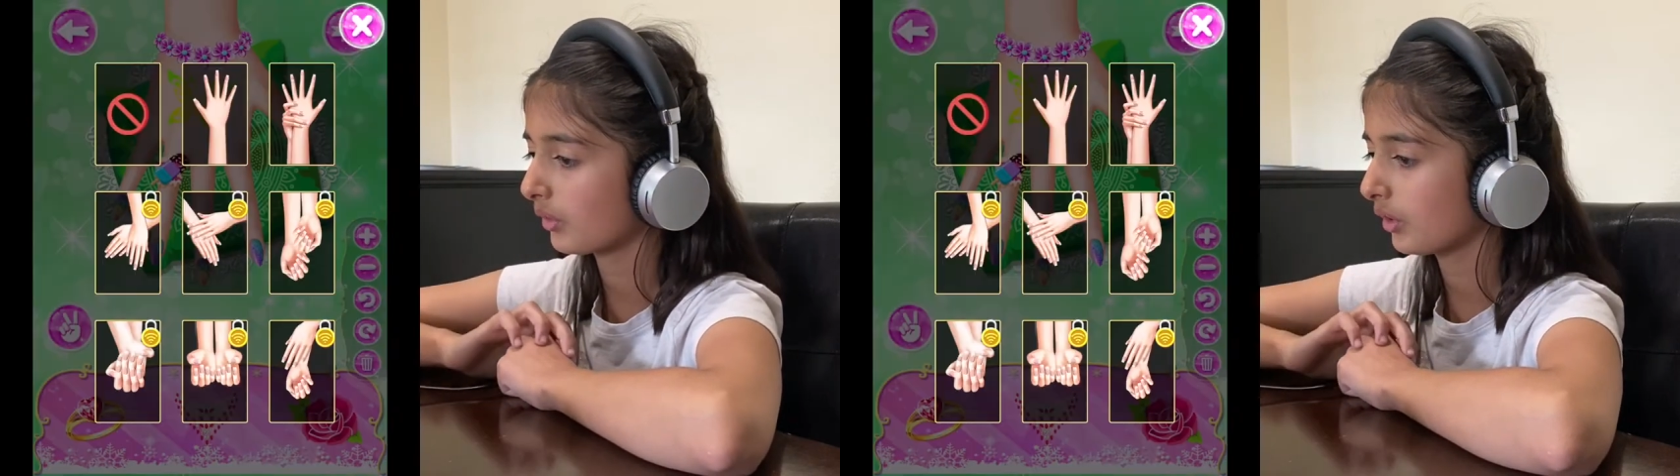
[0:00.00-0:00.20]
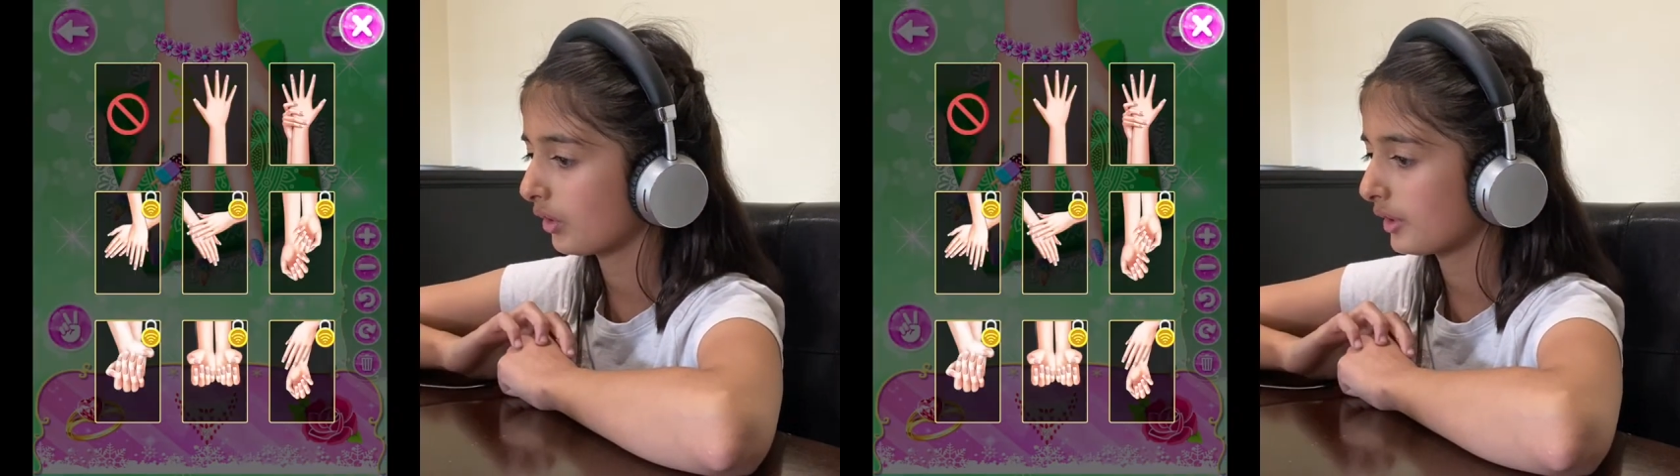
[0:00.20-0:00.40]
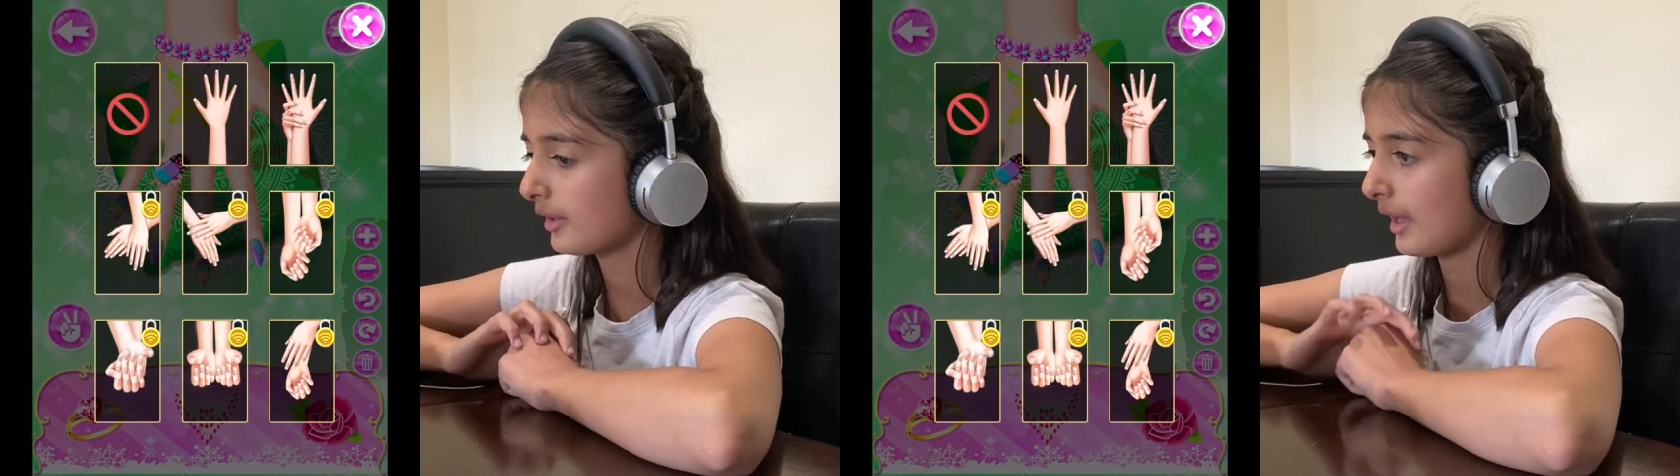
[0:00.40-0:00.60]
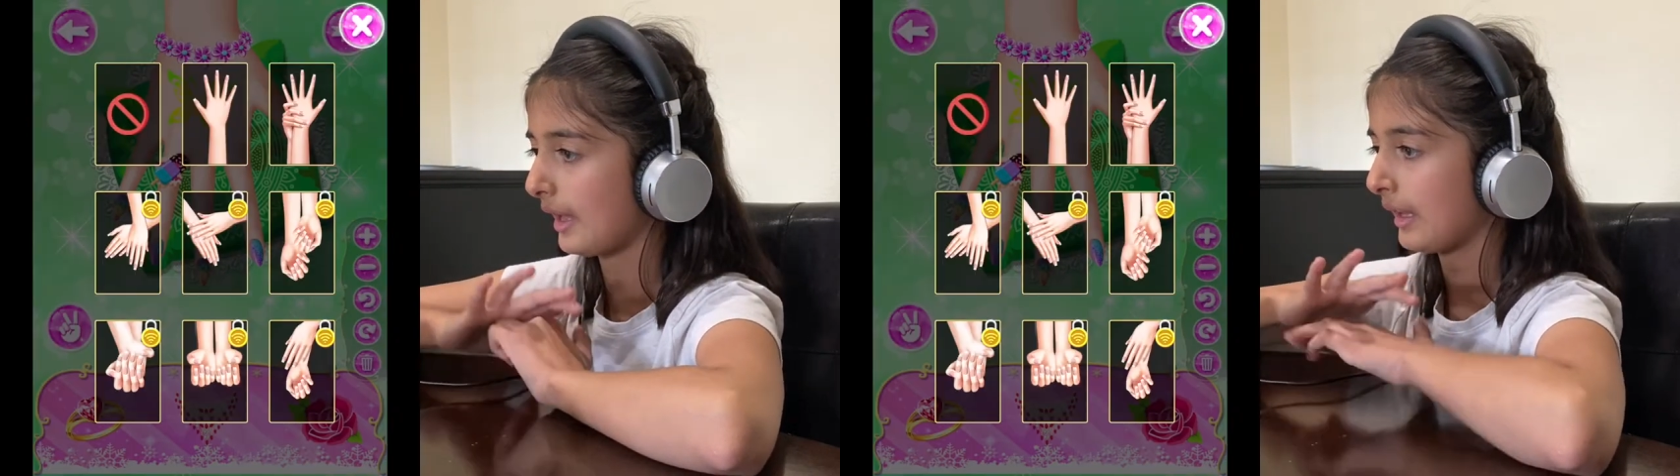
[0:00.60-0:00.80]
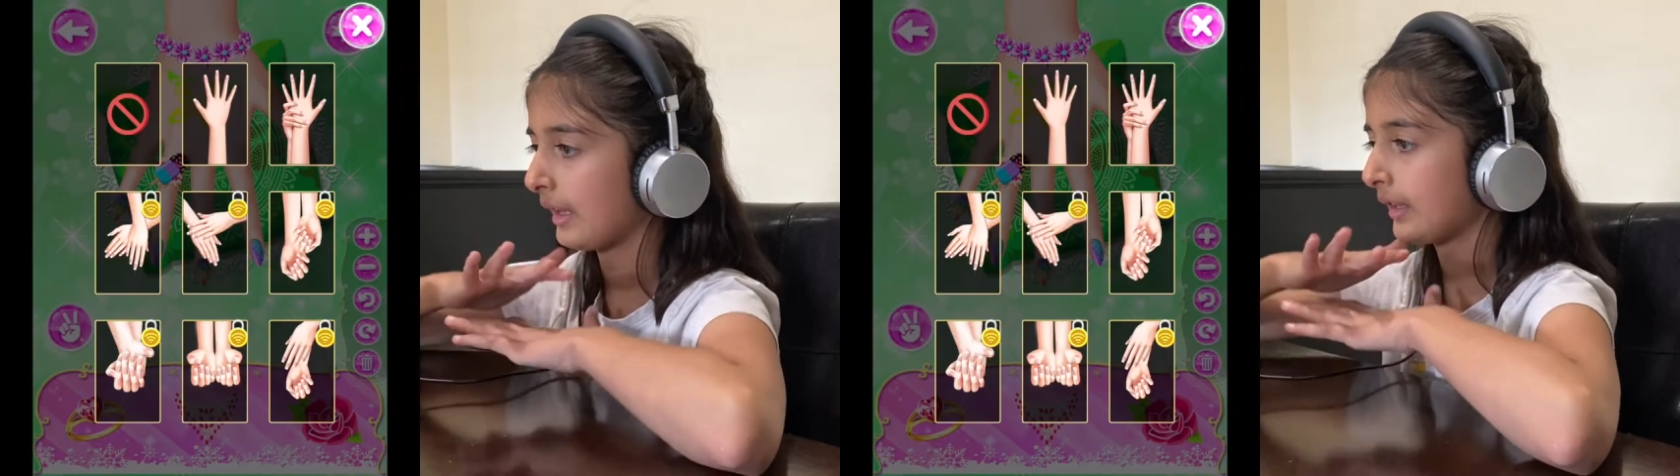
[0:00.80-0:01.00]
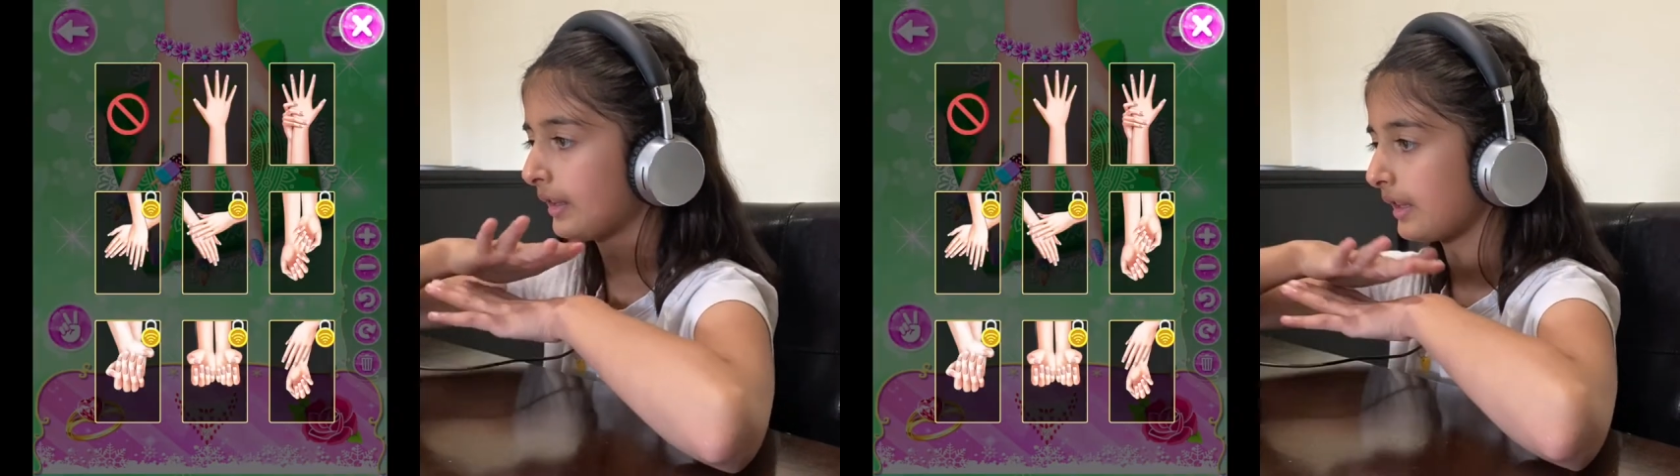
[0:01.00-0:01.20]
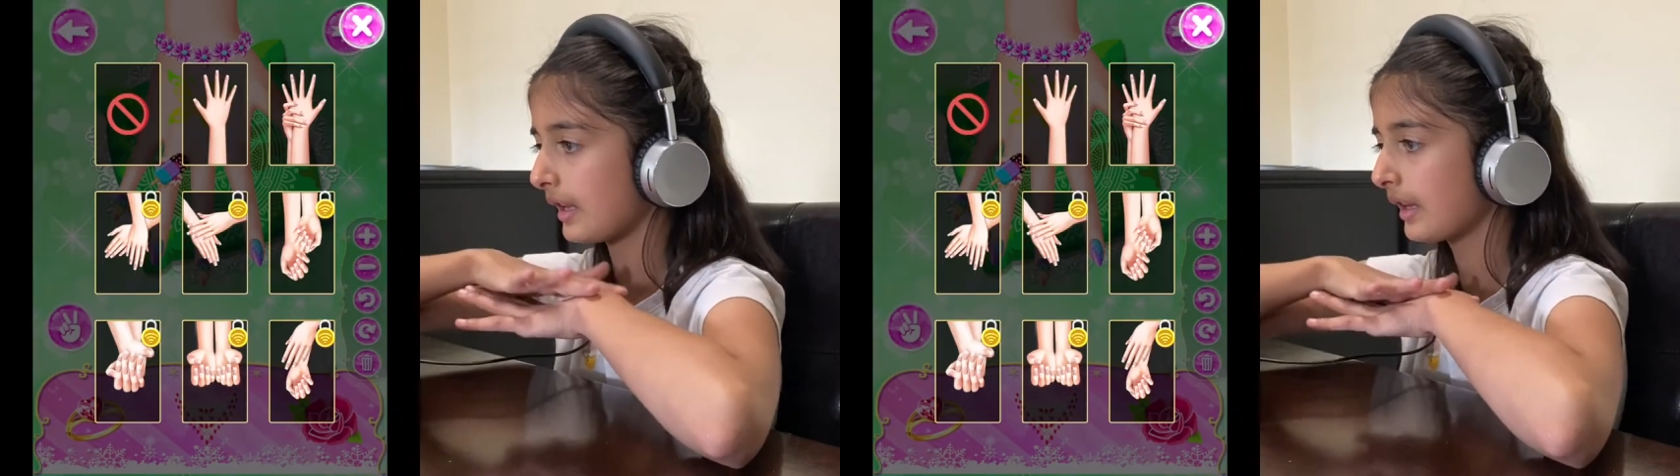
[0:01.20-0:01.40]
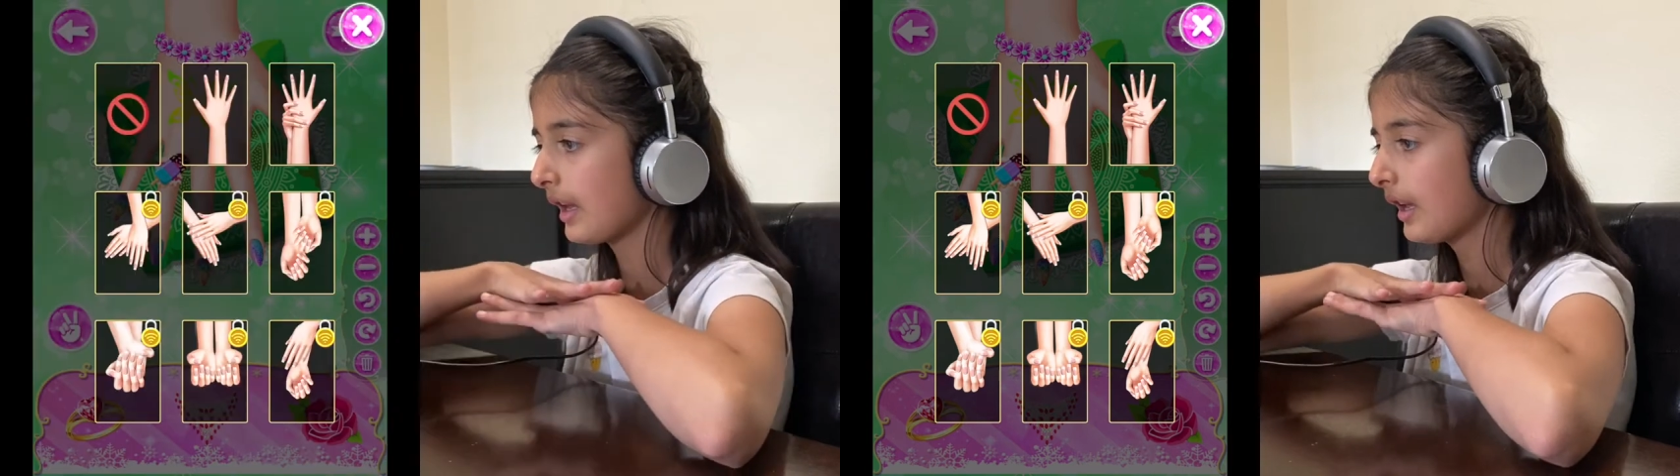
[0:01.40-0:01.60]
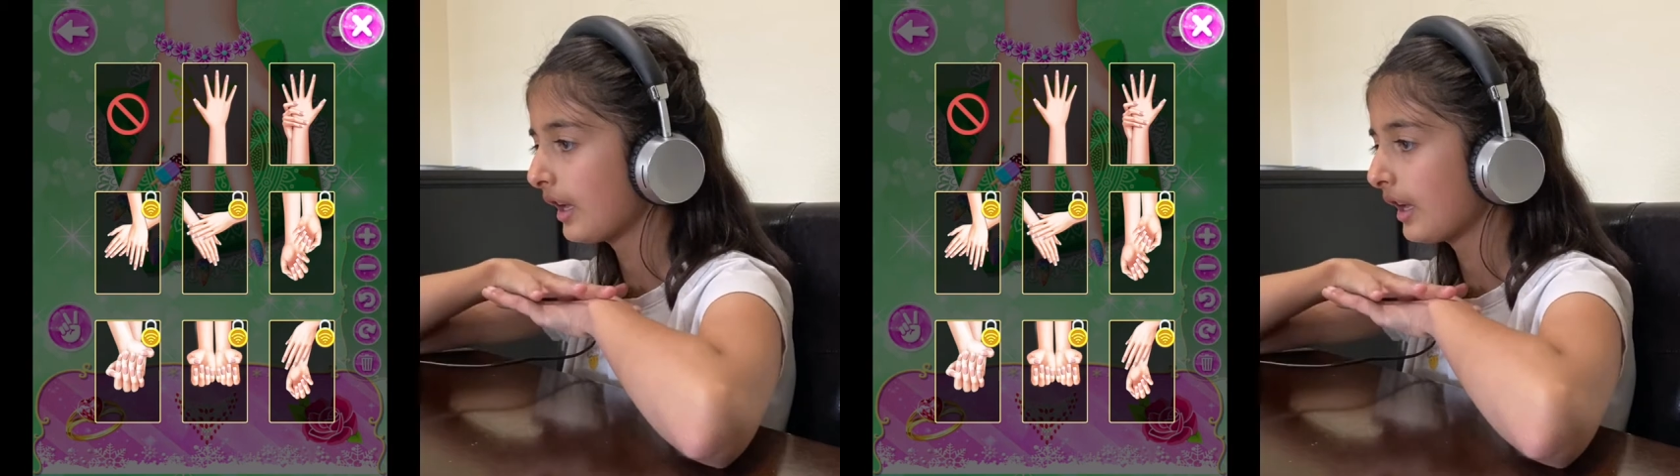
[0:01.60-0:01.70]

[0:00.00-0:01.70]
go to the hand thing,